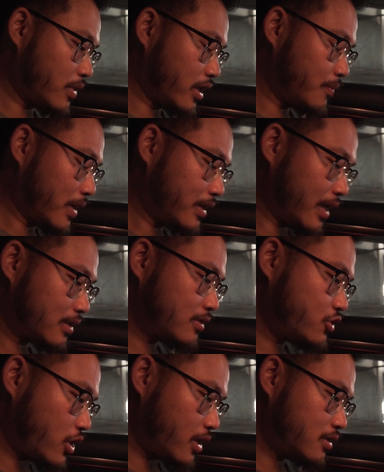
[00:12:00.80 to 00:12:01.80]
probably my
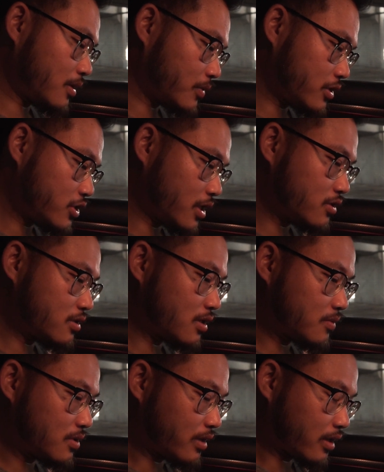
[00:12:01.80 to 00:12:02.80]
next change. I'm going to change this
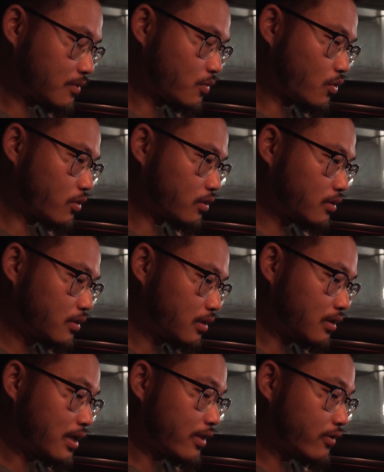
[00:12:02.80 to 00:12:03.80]
up to like a more
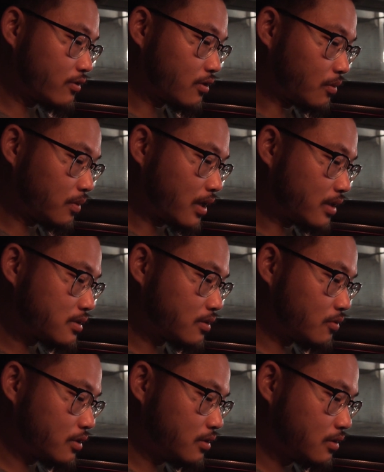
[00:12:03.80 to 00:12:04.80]
leather or plastic
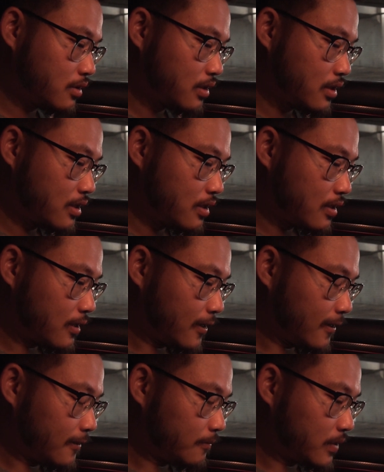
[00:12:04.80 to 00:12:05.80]
one
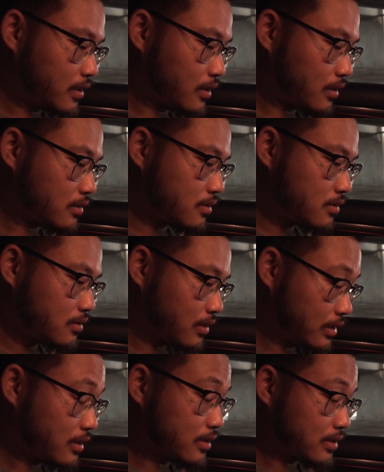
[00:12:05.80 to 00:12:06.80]
because
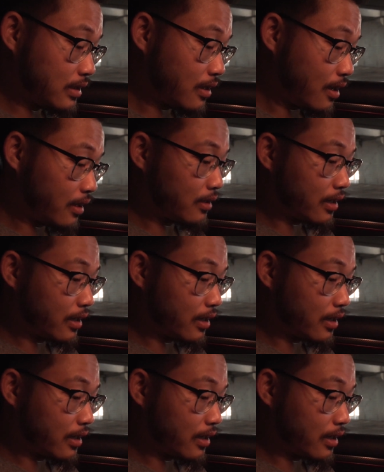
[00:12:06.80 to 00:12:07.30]
it does get hot.